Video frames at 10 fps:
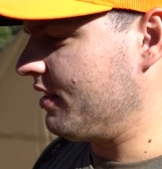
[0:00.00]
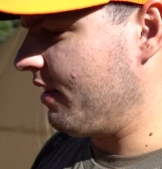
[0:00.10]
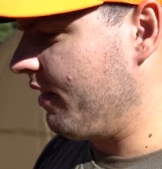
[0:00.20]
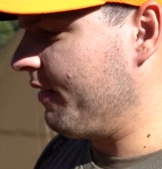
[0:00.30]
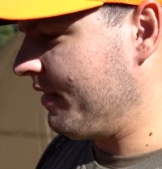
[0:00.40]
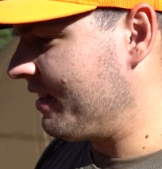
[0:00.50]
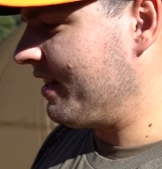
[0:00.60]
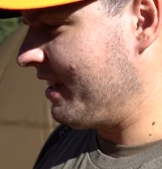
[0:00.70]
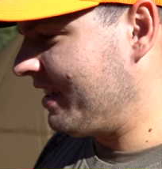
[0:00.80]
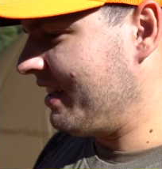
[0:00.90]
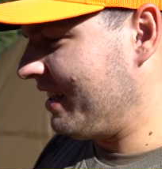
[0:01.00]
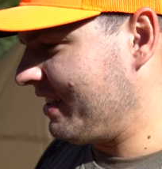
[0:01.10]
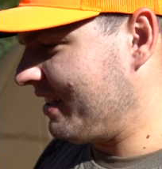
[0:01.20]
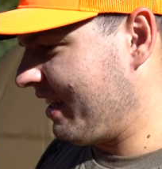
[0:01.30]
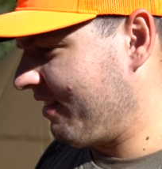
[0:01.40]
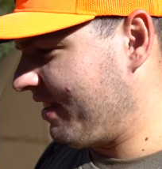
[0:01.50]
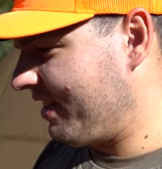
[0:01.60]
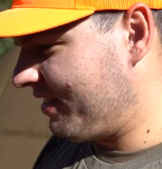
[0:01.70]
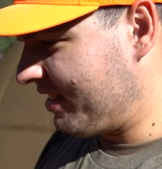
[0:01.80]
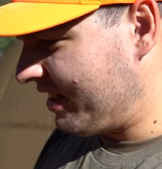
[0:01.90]
So just how it
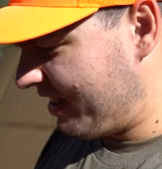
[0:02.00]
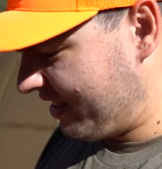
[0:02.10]
goes.